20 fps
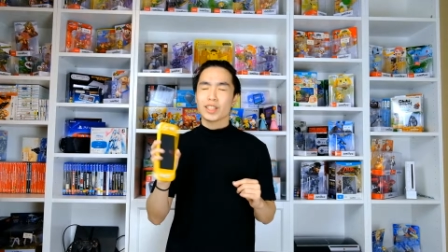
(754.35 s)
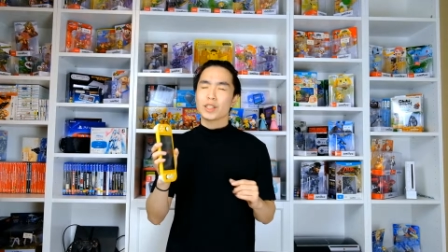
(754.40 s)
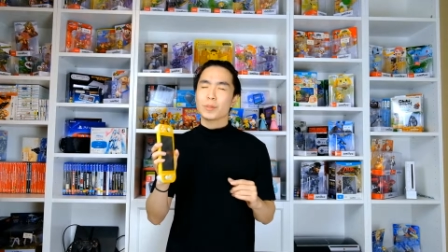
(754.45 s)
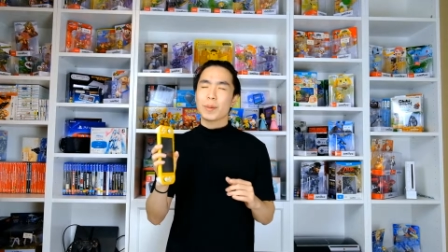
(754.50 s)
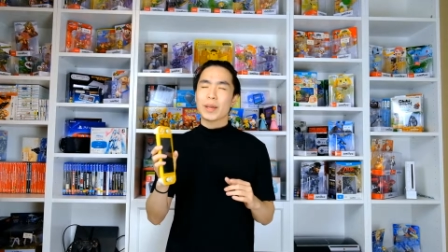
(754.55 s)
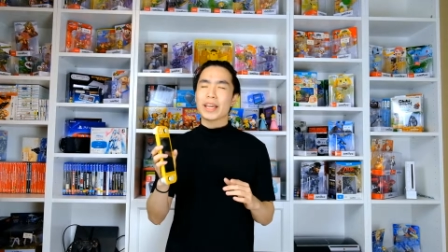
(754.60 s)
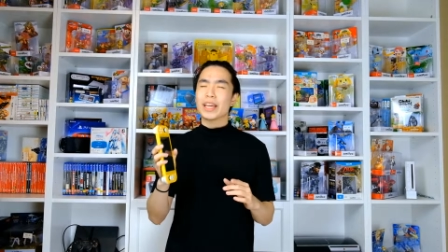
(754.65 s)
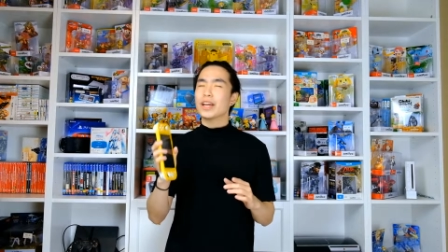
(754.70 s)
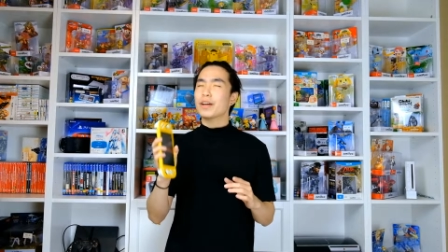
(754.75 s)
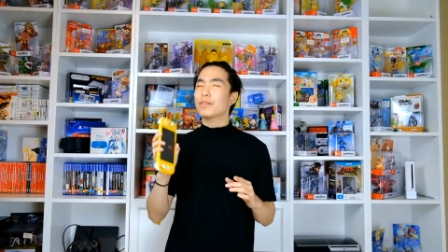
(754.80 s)

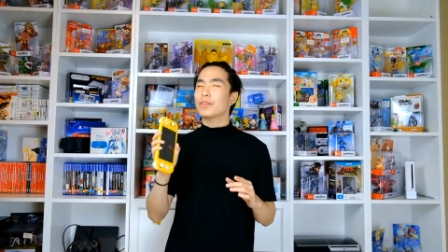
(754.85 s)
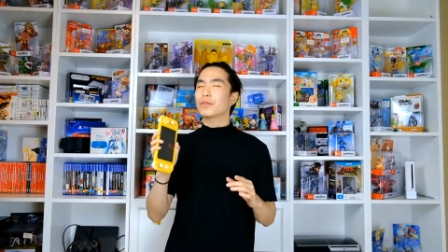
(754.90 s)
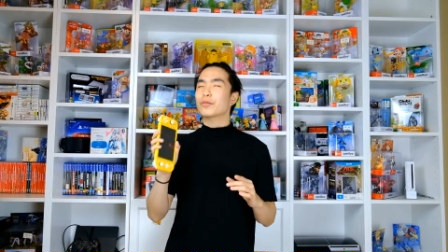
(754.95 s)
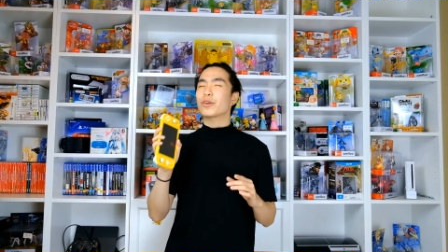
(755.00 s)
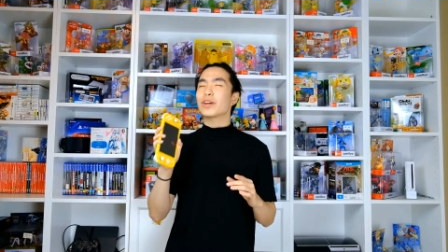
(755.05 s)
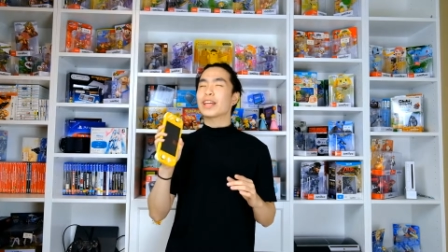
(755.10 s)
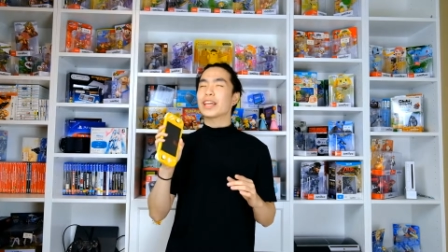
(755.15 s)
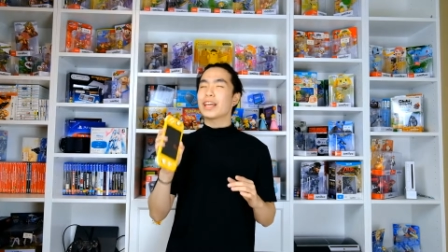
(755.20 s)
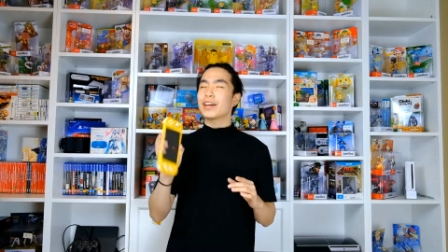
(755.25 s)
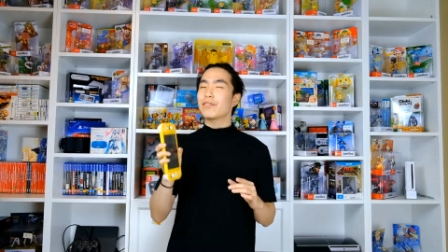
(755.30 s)
And speaking
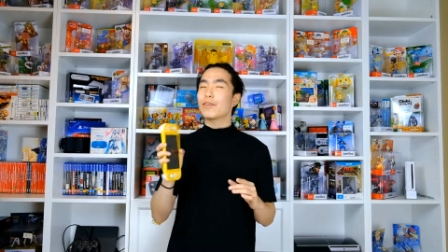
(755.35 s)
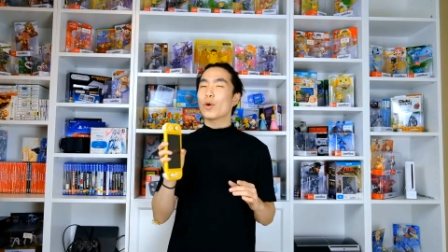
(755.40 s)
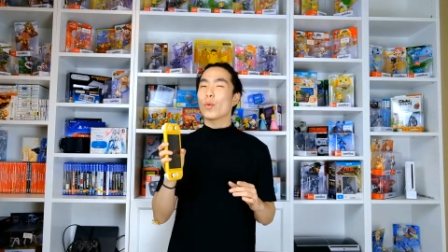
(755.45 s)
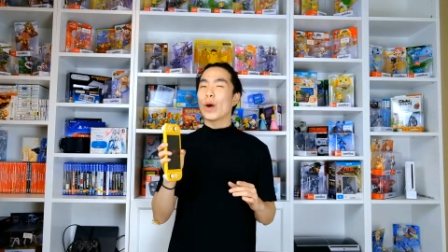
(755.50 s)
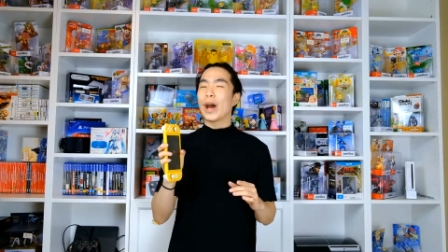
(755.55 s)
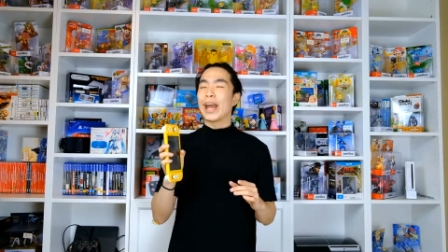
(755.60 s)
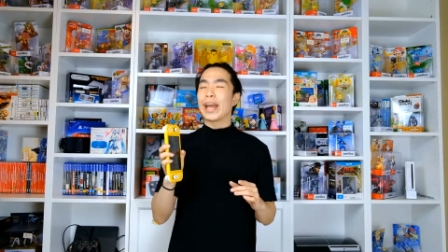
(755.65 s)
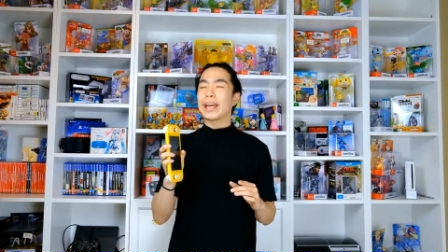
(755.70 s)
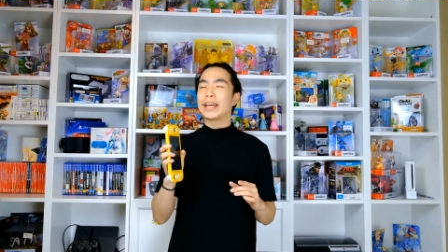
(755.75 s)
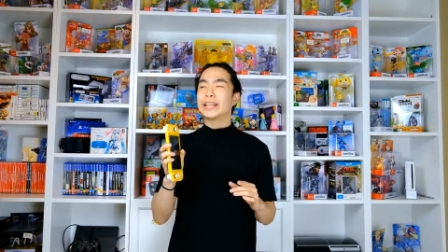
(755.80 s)
of the free
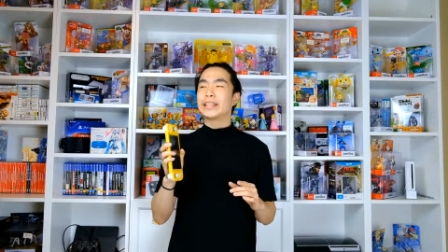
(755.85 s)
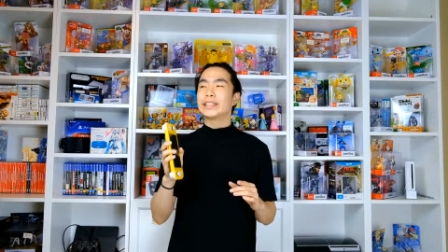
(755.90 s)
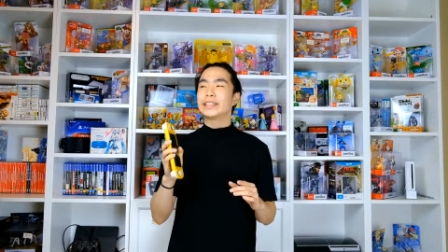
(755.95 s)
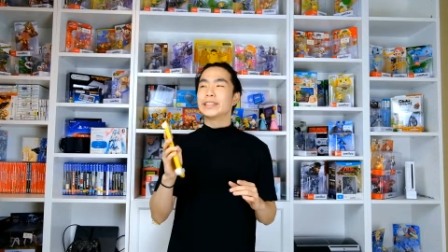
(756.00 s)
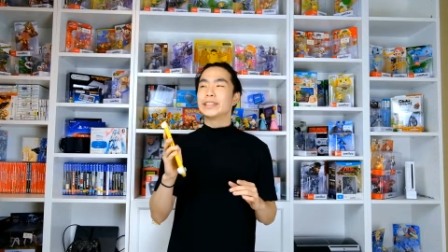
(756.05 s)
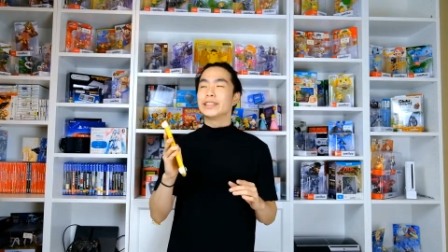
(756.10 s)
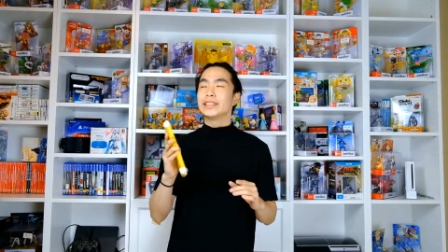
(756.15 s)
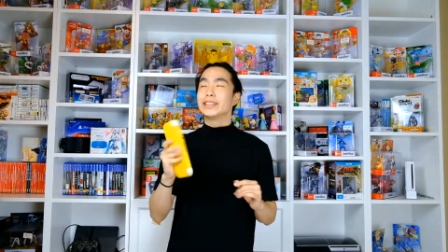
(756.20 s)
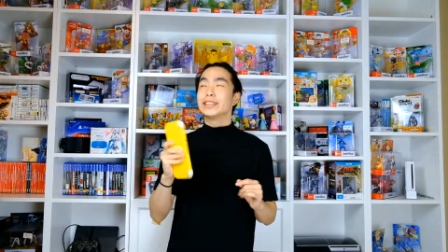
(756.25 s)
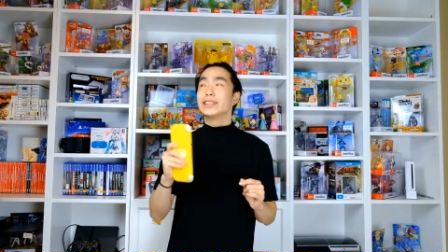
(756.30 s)
giveaway,
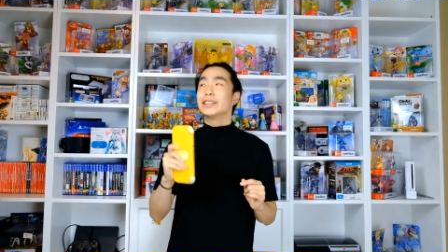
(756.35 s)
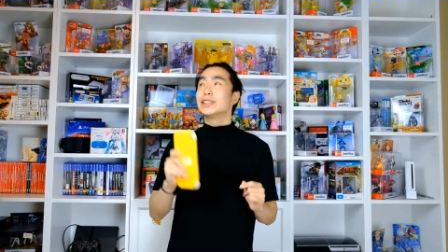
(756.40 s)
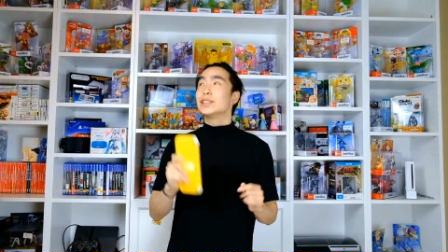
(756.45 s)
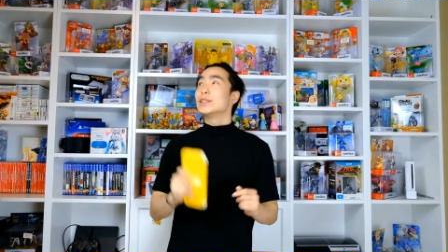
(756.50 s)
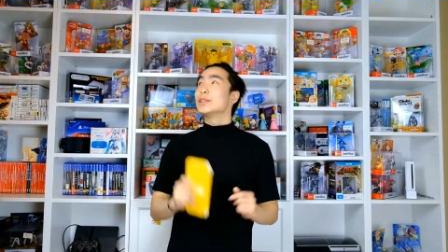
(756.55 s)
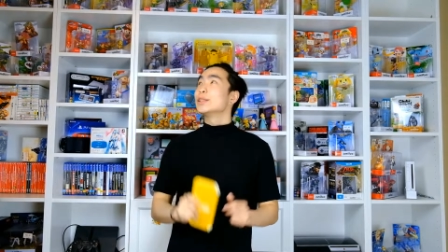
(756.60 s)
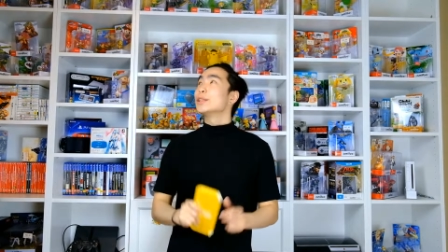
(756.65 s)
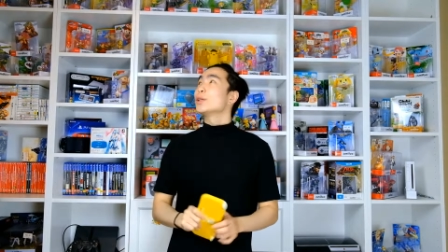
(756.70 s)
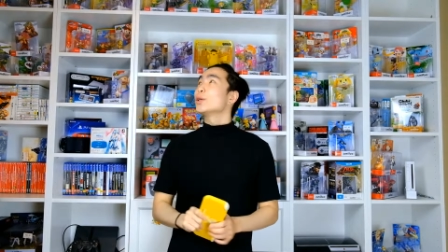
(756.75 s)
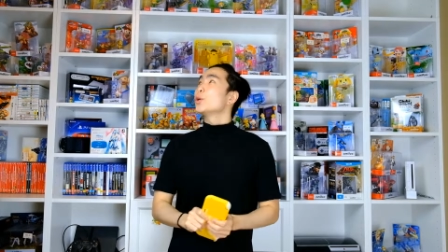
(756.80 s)

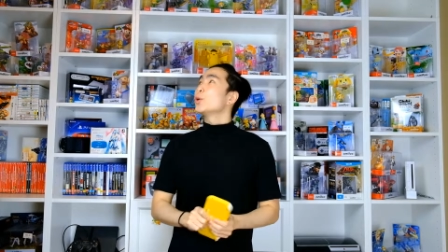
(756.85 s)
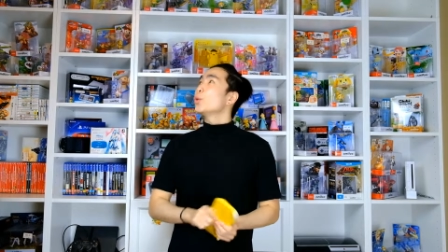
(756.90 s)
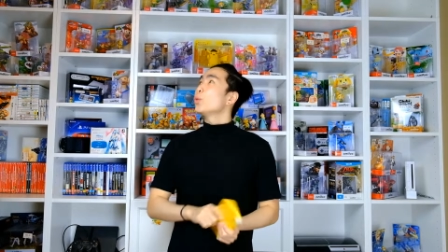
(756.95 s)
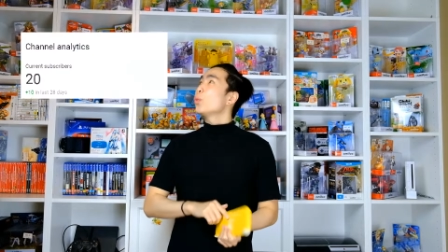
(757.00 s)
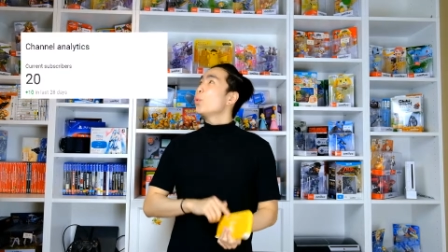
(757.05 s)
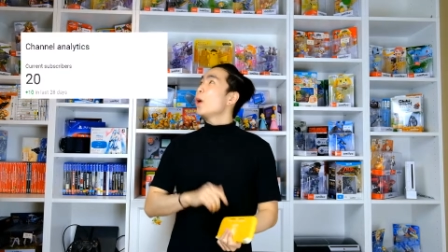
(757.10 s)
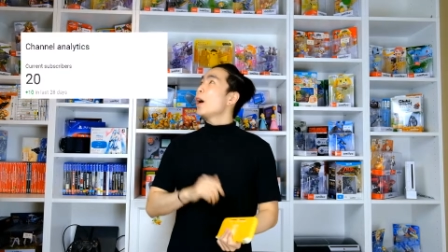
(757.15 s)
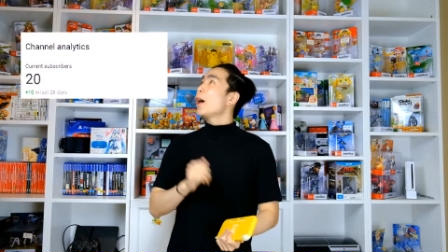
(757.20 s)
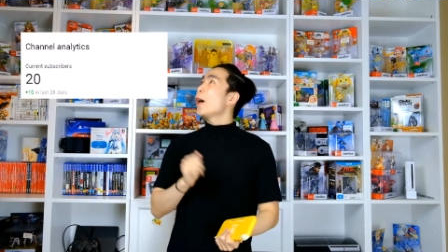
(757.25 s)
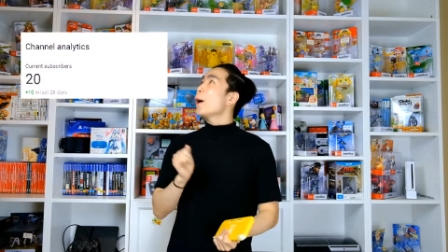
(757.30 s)

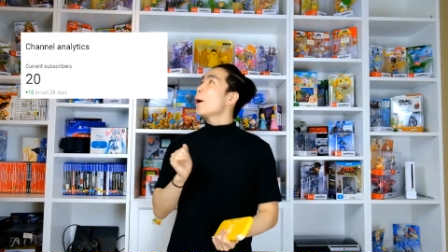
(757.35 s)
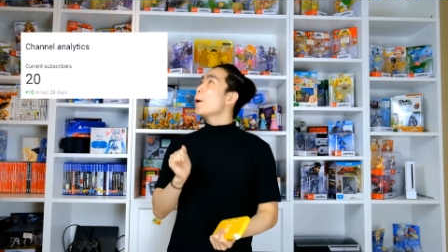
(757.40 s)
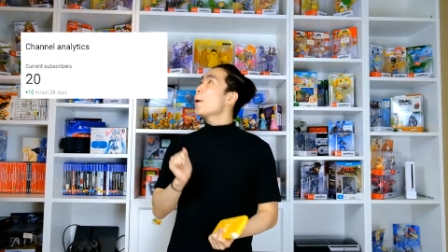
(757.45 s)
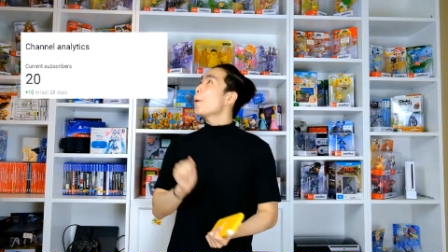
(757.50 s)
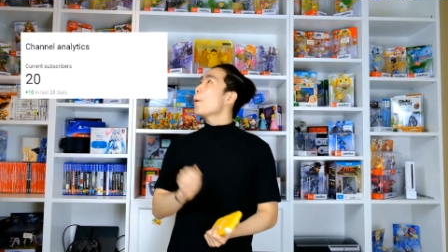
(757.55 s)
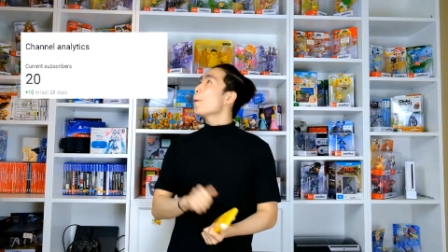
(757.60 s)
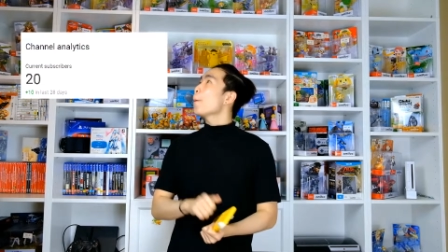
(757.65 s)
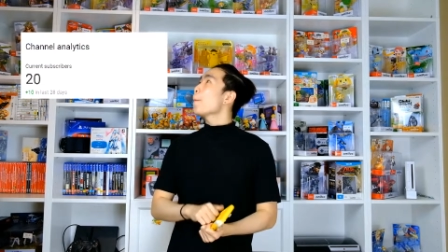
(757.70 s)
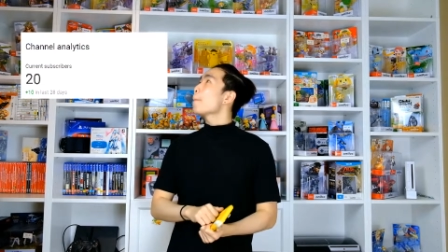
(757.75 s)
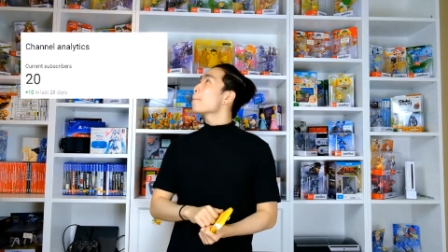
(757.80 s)

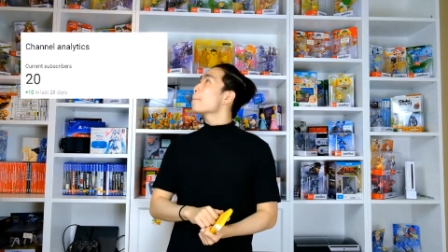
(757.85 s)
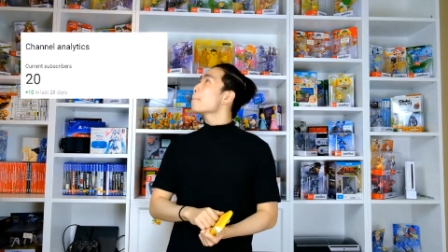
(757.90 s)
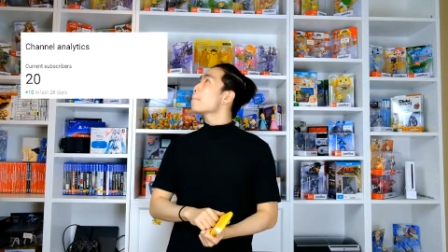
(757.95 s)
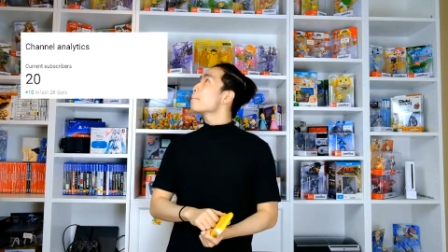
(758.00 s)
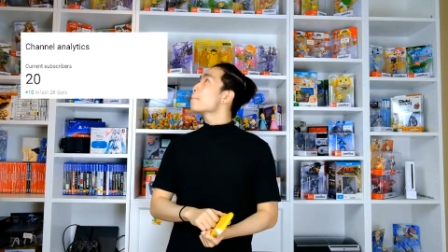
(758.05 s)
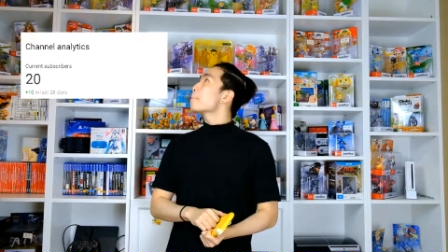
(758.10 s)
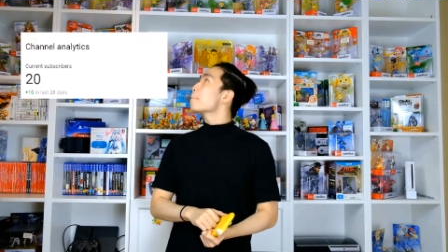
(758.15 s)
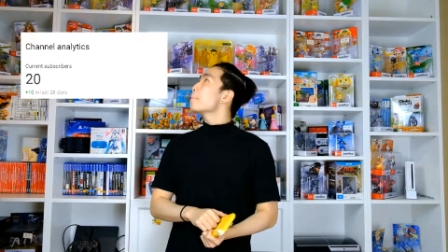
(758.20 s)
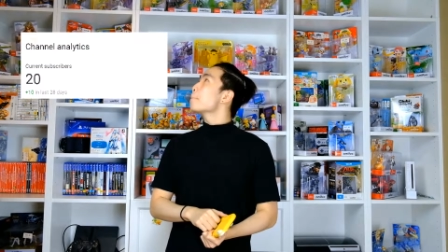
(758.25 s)
well,